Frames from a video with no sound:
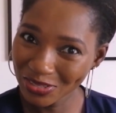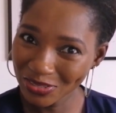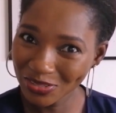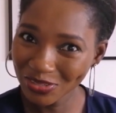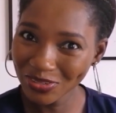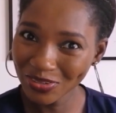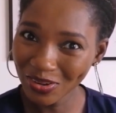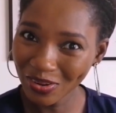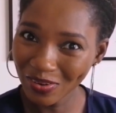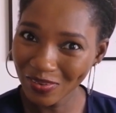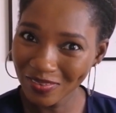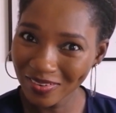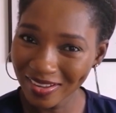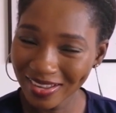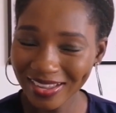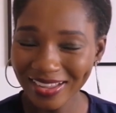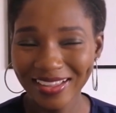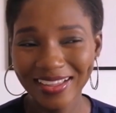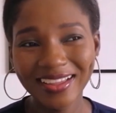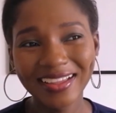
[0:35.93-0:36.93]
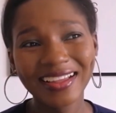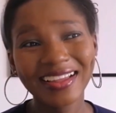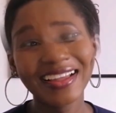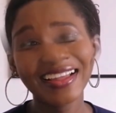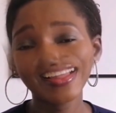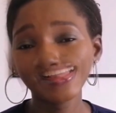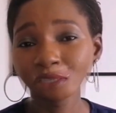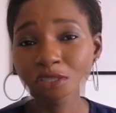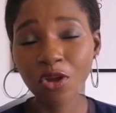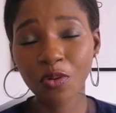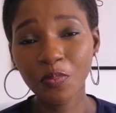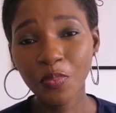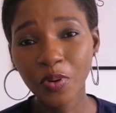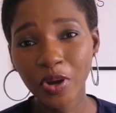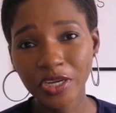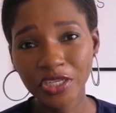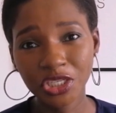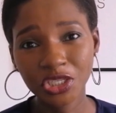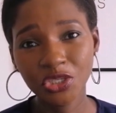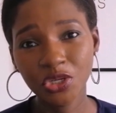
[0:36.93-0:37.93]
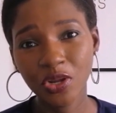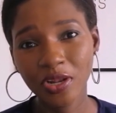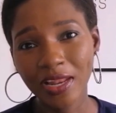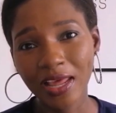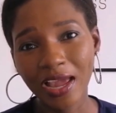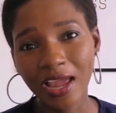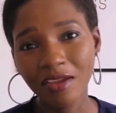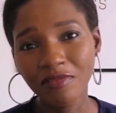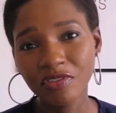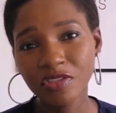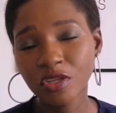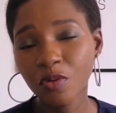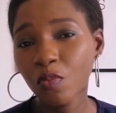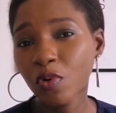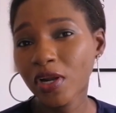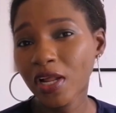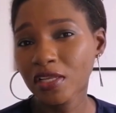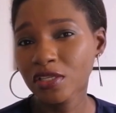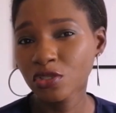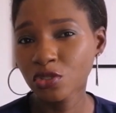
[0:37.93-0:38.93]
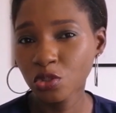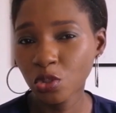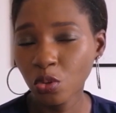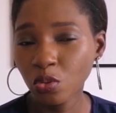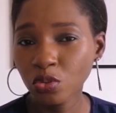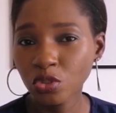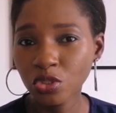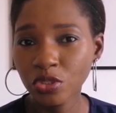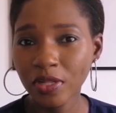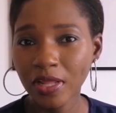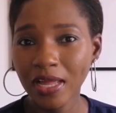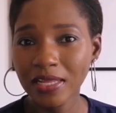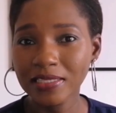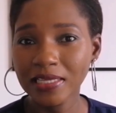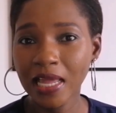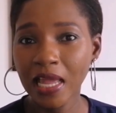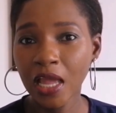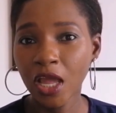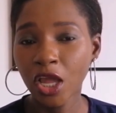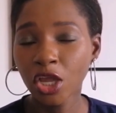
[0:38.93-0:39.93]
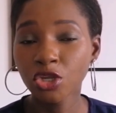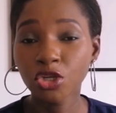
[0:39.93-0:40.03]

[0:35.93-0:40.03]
Do you know? So maybe at some point in your life, someone has told you that